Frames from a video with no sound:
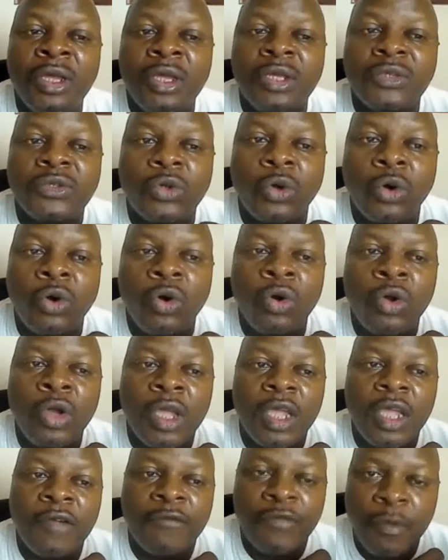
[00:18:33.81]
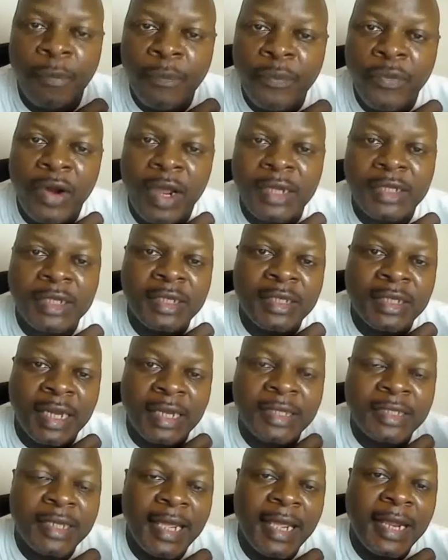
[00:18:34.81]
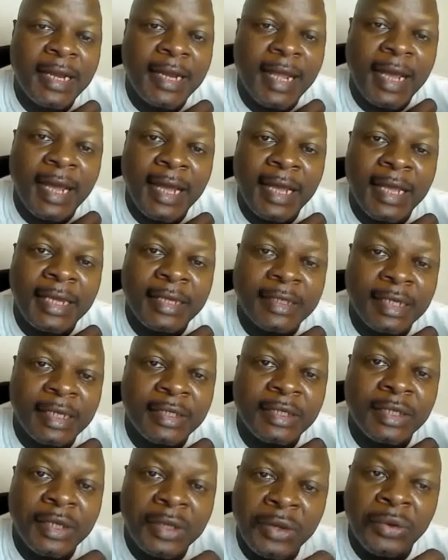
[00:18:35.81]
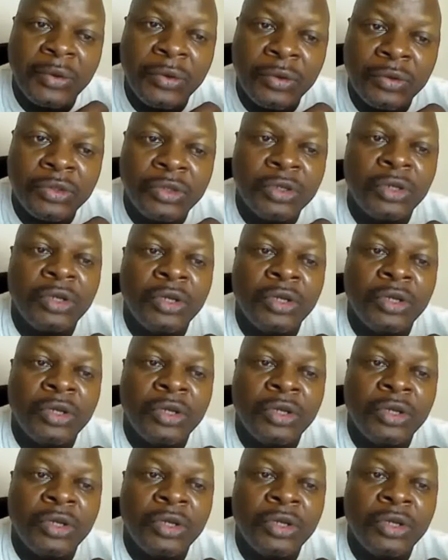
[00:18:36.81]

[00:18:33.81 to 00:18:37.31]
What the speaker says: So if the prices at tender is good,